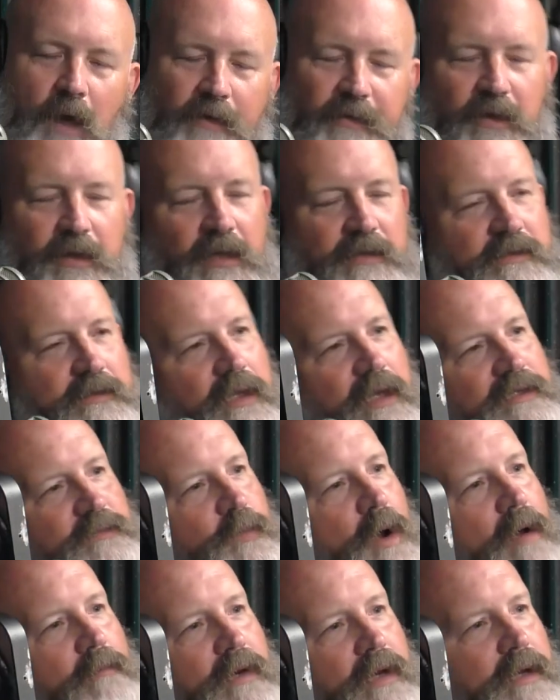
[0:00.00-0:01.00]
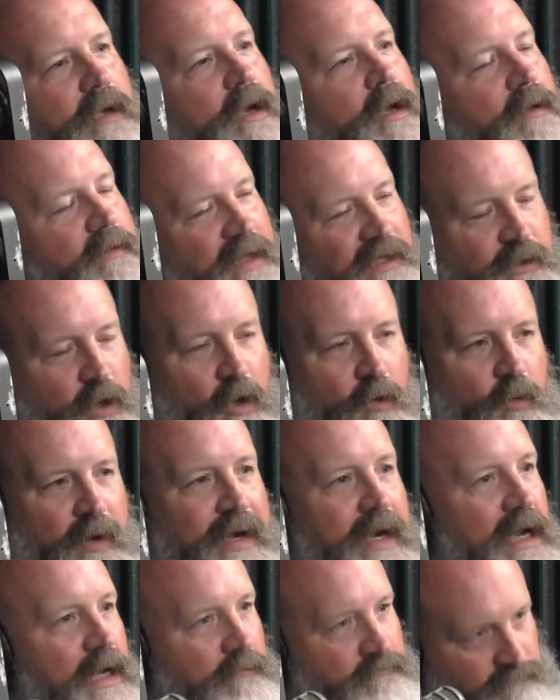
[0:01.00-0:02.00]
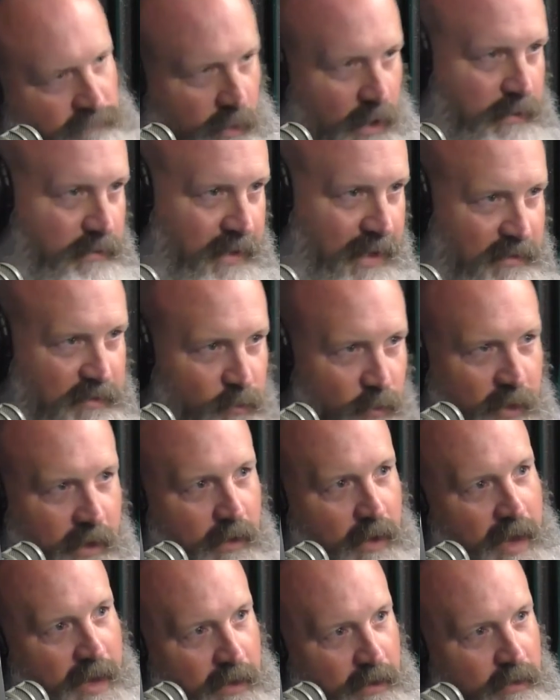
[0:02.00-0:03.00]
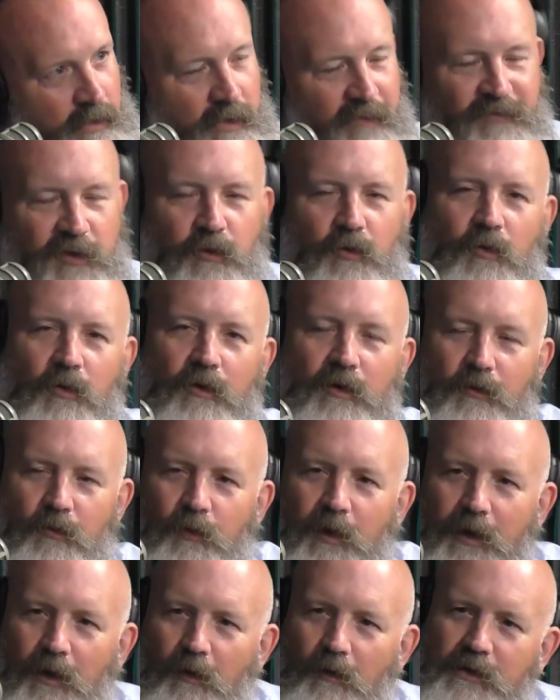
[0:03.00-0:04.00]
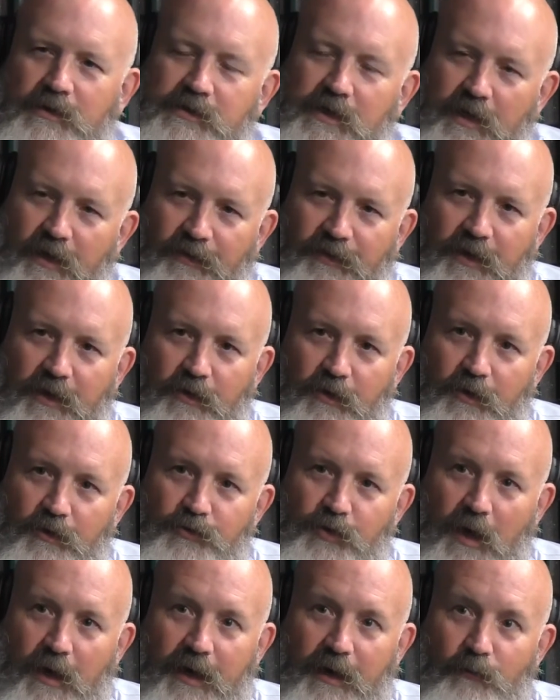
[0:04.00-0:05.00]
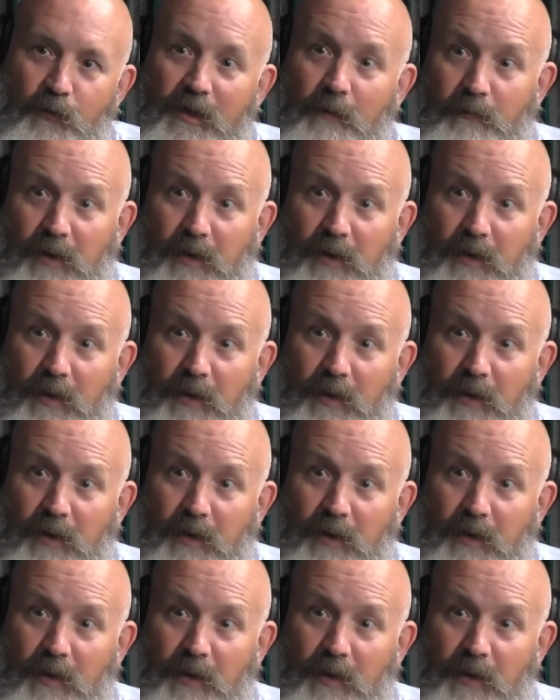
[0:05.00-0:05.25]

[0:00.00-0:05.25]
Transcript: I think that's all we need, right? That's we end on. We always in the theater you try and end with a